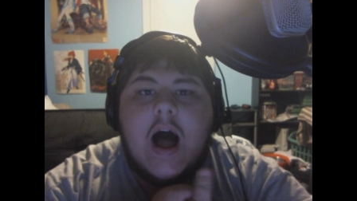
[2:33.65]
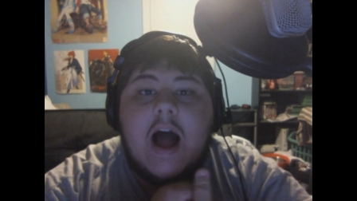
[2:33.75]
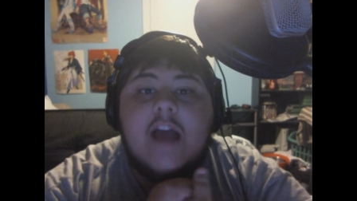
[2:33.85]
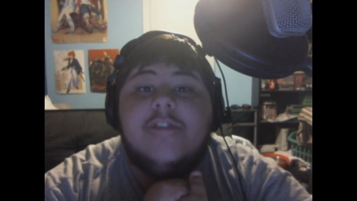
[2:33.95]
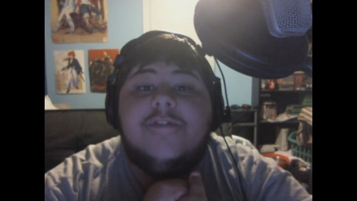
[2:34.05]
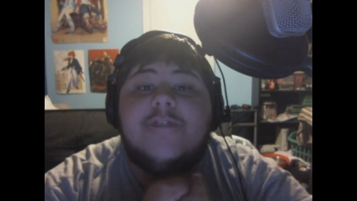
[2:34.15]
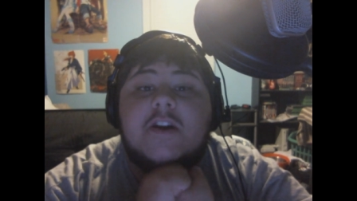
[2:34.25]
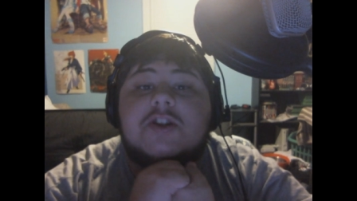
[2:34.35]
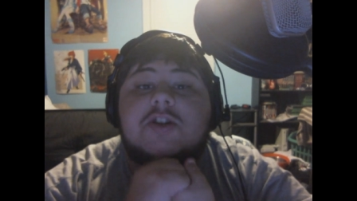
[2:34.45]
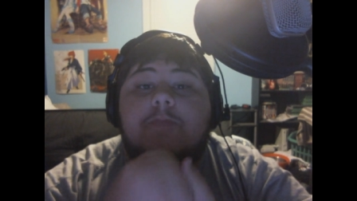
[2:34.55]
I have
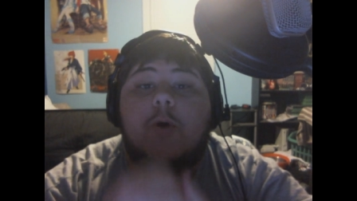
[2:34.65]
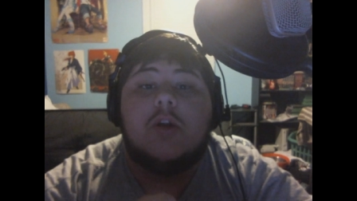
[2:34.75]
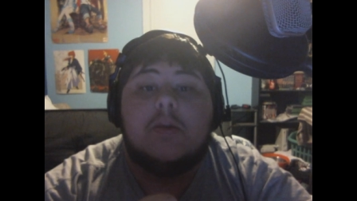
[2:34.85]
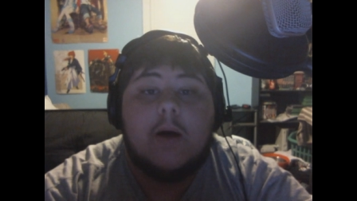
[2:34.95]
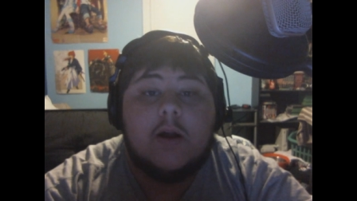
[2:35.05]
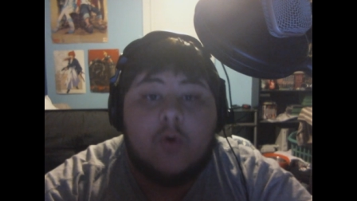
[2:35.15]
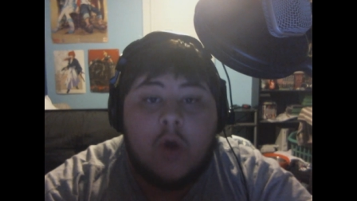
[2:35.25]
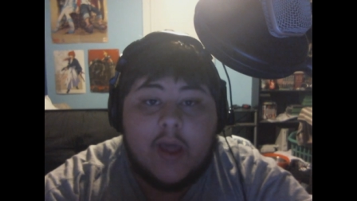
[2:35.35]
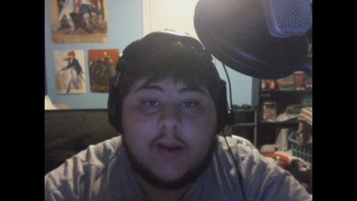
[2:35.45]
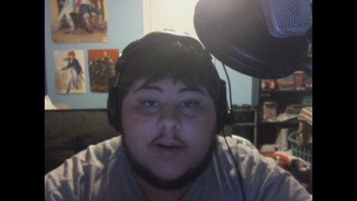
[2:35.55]
finished Pokemon
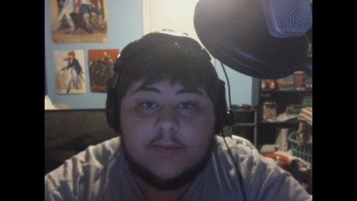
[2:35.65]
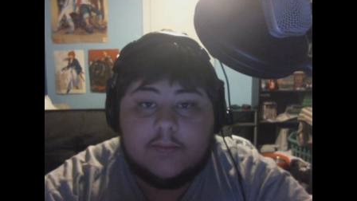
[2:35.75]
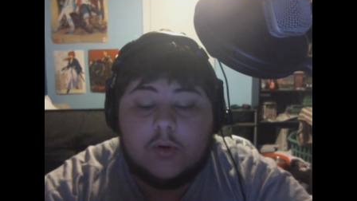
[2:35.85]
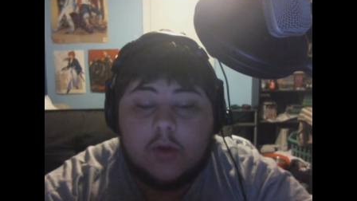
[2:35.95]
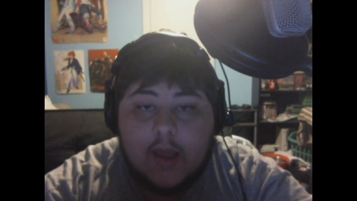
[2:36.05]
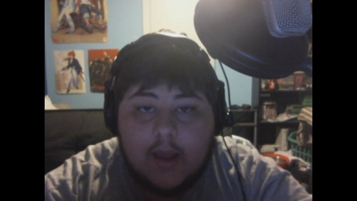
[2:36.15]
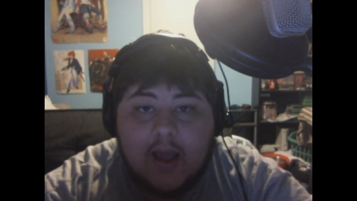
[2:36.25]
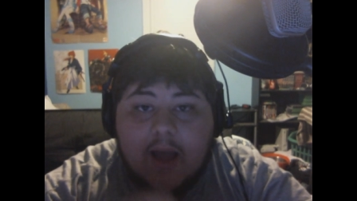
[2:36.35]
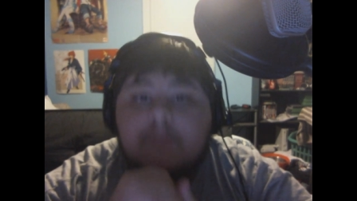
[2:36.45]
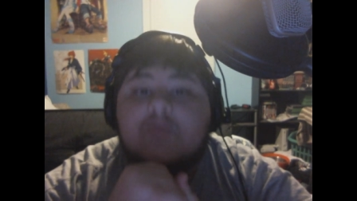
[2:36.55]
Red, okay?
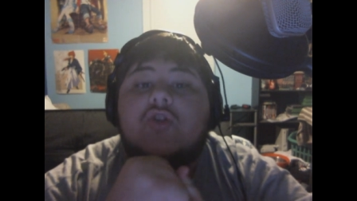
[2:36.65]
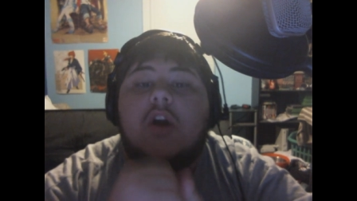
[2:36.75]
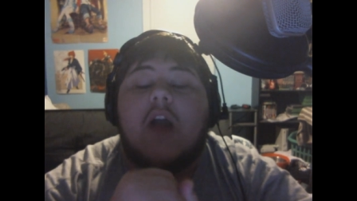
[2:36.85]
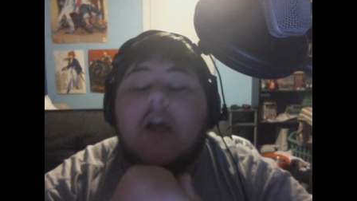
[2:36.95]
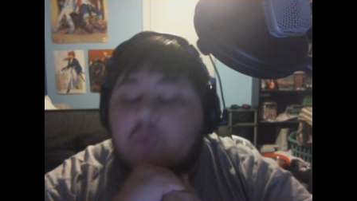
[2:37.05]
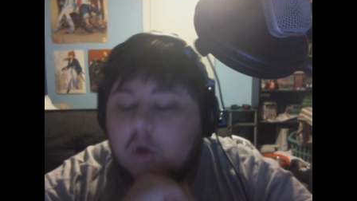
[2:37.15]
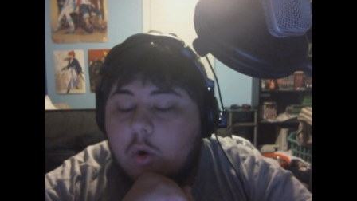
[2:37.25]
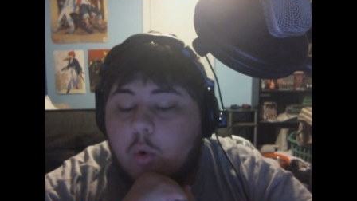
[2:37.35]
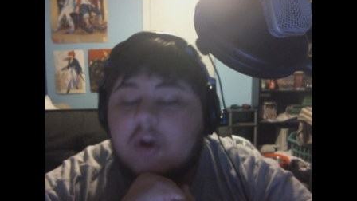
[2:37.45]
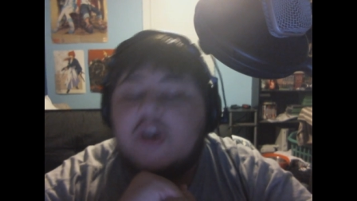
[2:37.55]
I'm done. I've
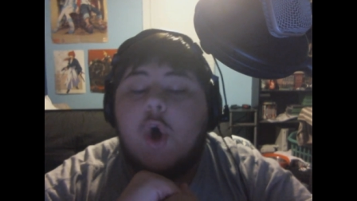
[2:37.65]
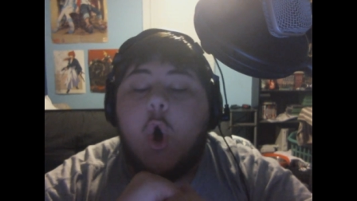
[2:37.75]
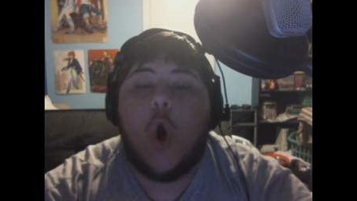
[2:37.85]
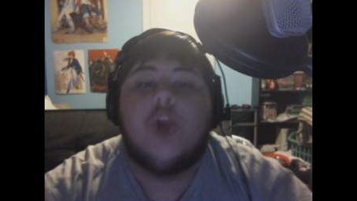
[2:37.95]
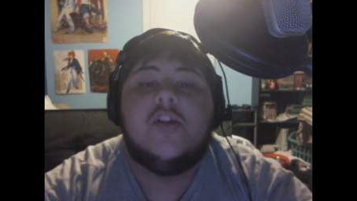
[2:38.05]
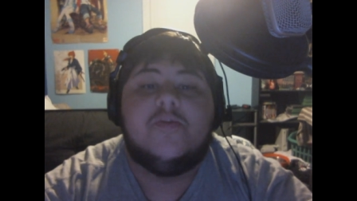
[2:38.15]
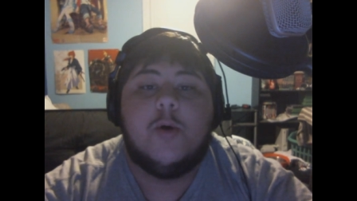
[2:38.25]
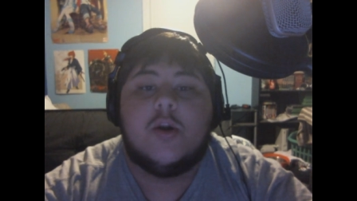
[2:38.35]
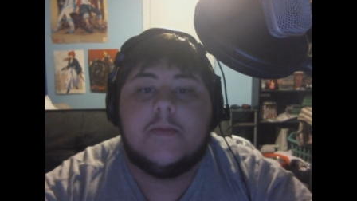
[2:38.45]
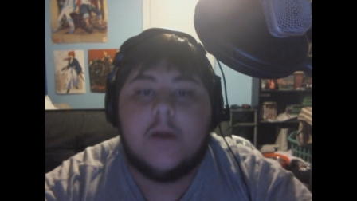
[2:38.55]
recorded all of
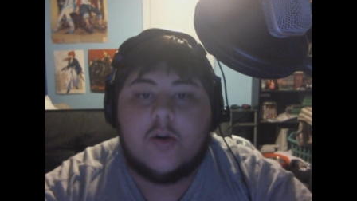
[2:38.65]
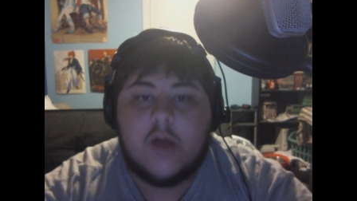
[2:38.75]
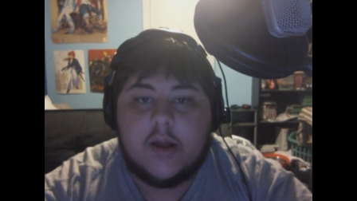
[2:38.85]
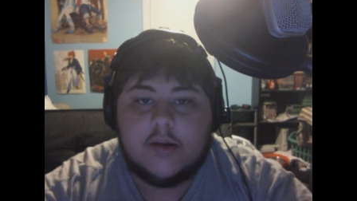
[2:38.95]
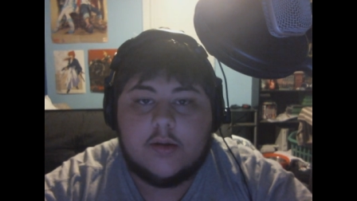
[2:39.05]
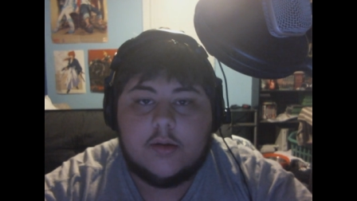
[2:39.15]
Pokemon Red.